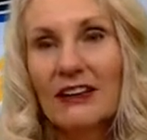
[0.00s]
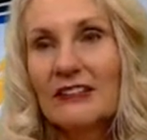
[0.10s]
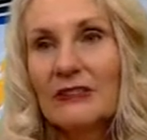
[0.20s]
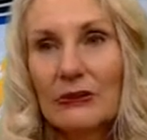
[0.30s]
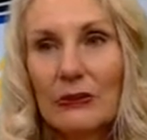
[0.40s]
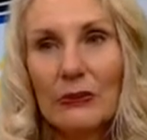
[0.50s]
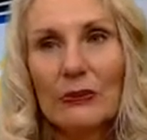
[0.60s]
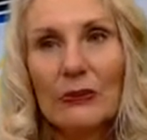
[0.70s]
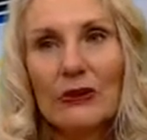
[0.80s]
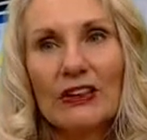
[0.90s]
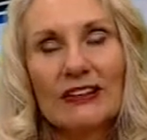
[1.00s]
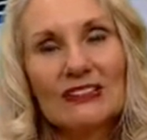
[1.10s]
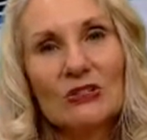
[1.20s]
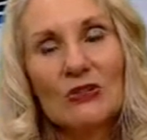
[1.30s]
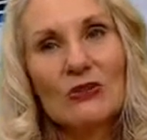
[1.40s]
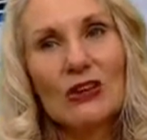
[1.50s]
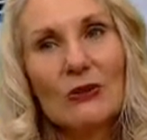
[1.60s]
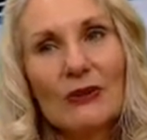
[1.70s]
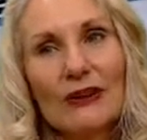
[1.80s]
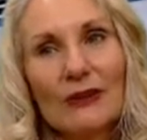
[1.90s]
So let's turn
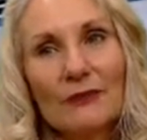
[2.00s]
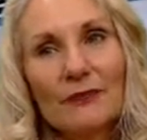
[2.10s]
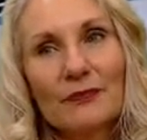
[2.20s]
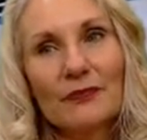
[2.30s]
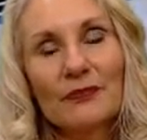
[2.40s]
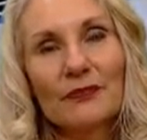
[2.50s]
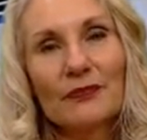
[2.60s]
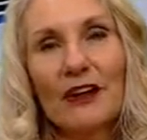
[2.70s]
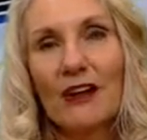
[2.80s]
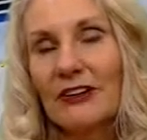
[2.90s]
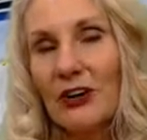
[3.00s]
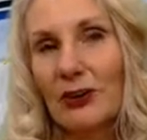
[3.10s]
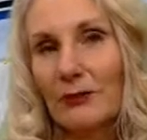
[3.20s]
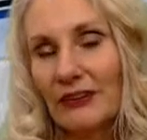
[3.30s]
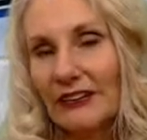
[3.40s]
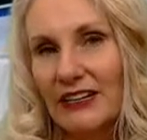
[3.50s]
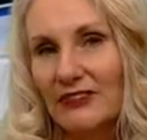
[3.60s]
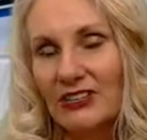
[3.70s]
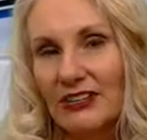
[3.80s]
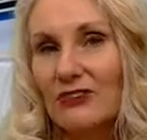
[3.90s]
that wheel on our
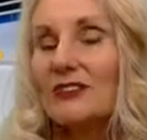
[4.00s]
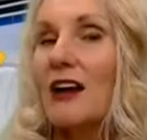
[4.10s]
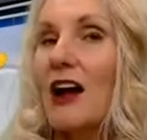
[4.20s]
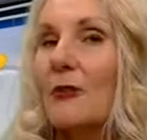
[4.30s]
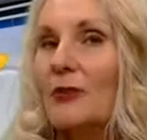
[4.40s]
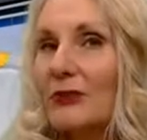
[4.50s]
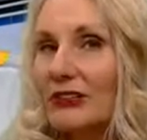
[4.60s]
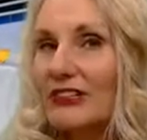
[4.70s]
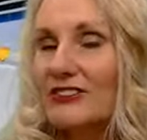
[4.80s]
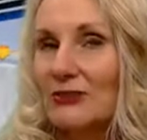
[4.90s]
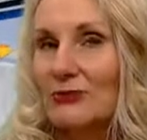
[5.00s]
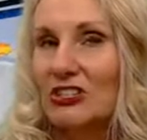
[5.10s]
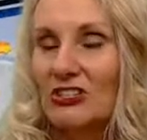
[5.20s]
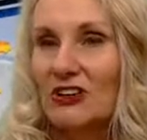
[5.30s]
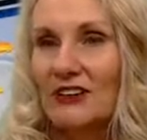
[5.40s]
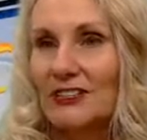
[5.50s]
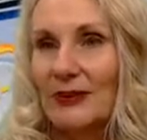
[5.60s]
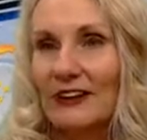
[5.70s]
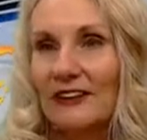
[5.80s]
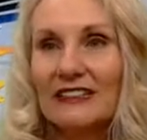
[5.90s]
beliefs, on those common beliefs that we just talked
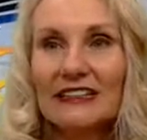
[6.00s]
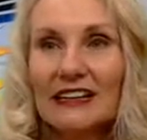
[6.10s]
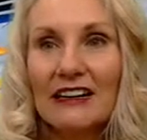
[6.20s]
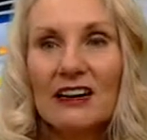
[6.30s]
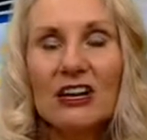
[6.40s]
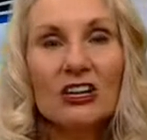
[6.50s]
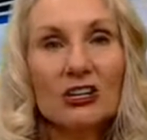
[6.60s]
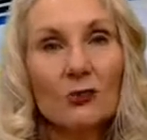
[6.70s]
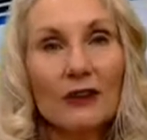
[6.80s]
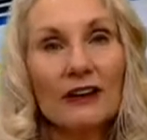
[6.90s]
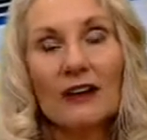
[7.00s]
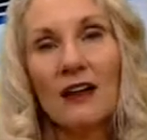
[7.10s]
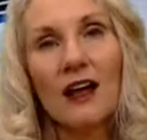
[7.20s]
about, and say, you know what?